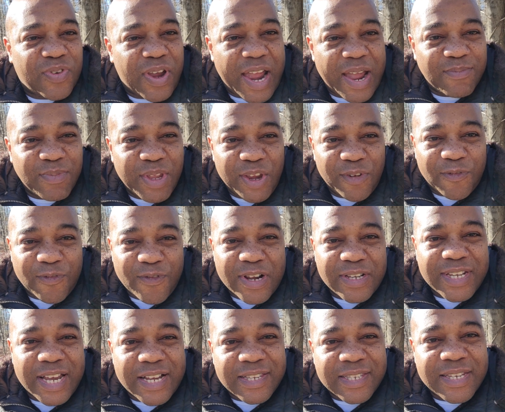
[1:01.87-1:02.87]
family, and
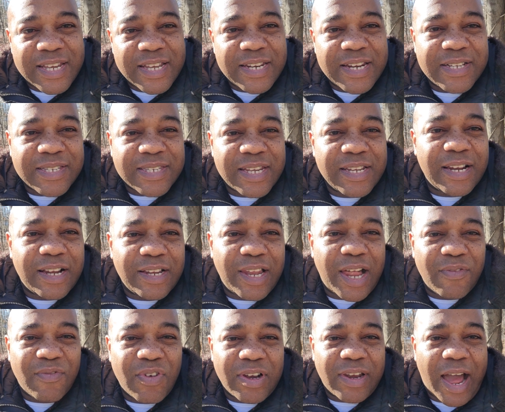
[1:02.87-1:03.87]
friends. I send this in the
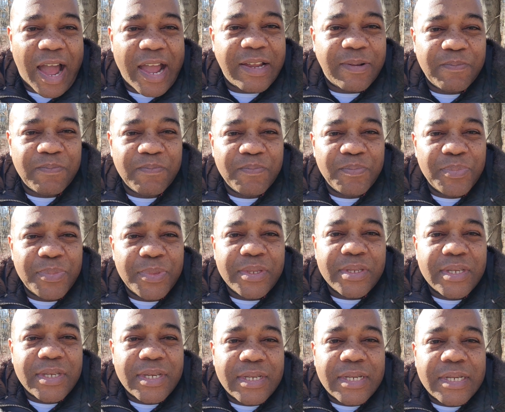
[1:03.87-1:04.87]
love and light.
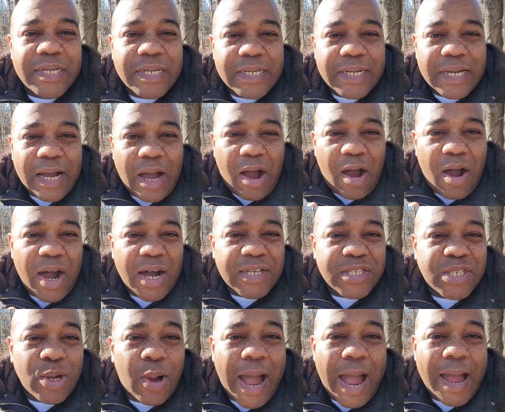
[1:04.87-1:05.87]

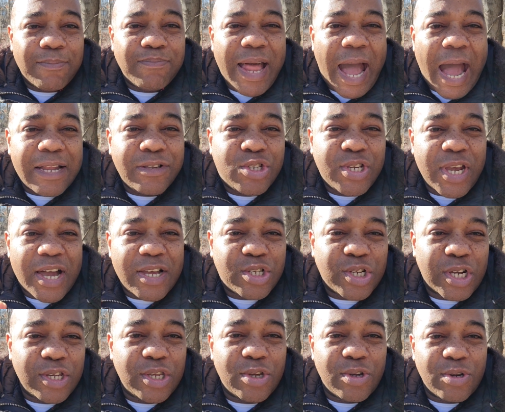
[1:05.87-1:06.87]
Also, I'm not
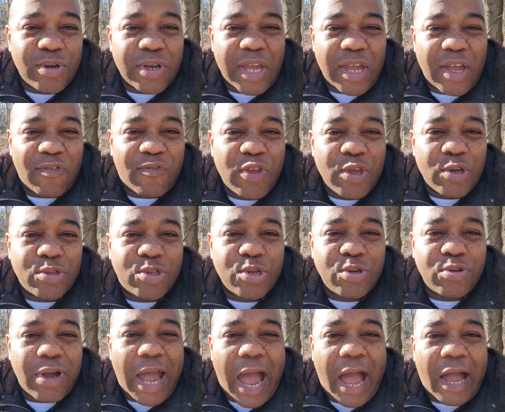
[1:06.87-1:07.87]
judging you if you
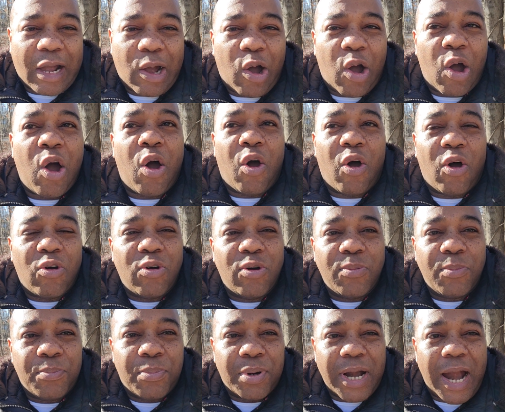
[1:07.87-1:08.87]
do alcohol,
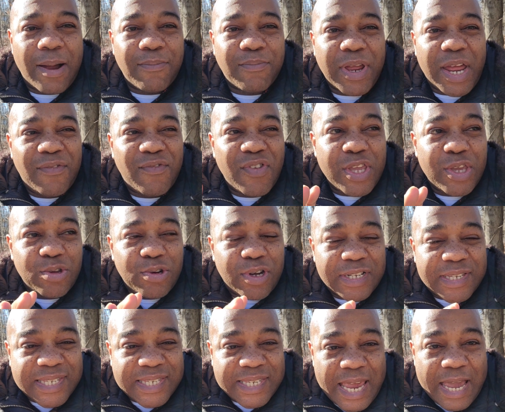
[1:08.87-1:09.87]
but I'm giving you
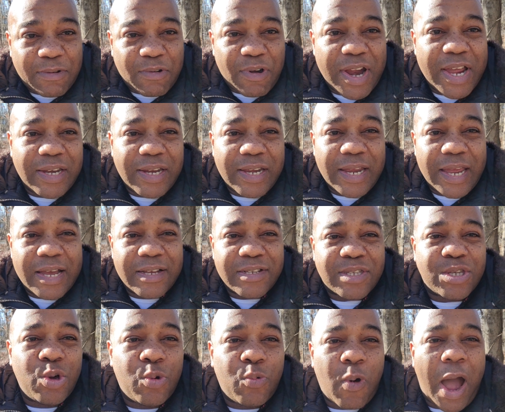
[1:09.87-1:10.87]
the secret
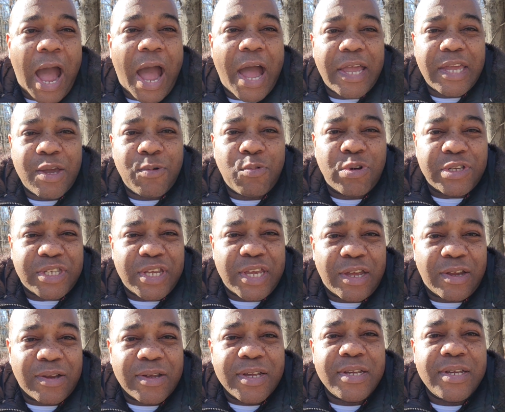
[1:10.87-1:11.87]
as to why it was
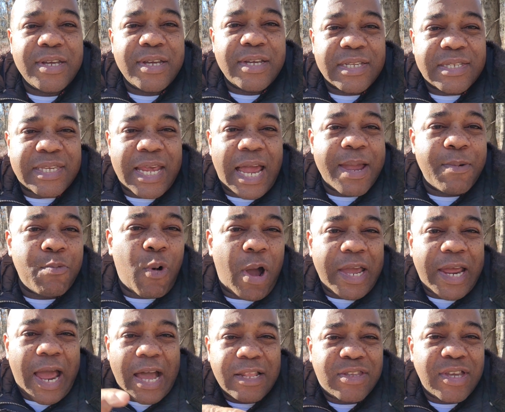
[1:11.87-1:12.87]
here. Same
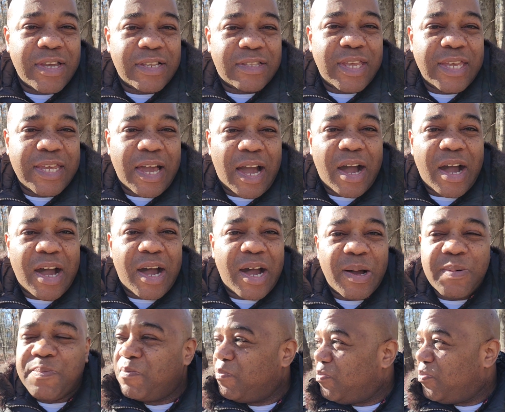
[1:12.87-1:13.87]
way I did the
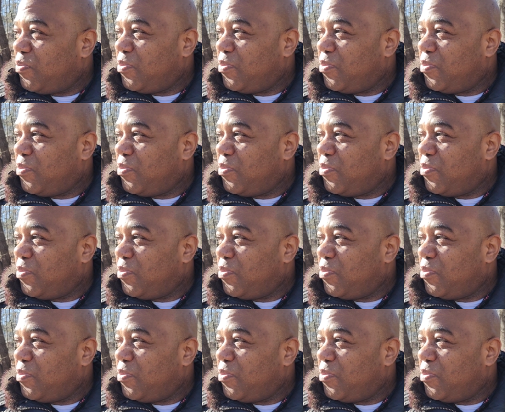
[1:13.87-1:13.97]
uh,